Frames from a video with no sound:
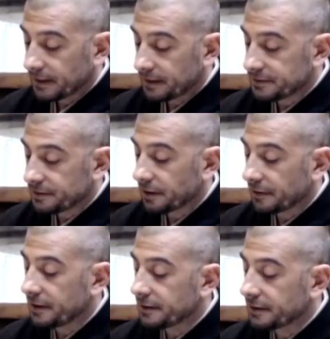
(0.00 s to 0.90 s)
It is the
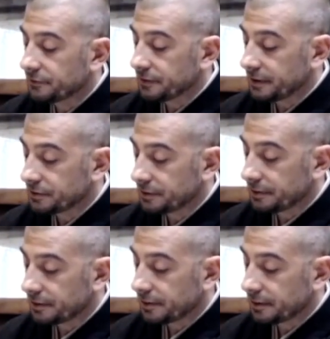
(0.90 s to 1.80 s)
authentic
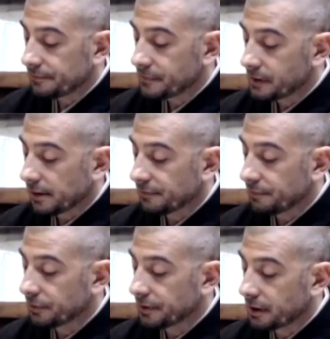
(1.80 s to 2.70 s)
tradition of
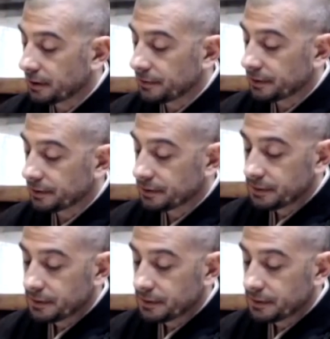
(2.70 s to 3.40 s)
Buddha Dharma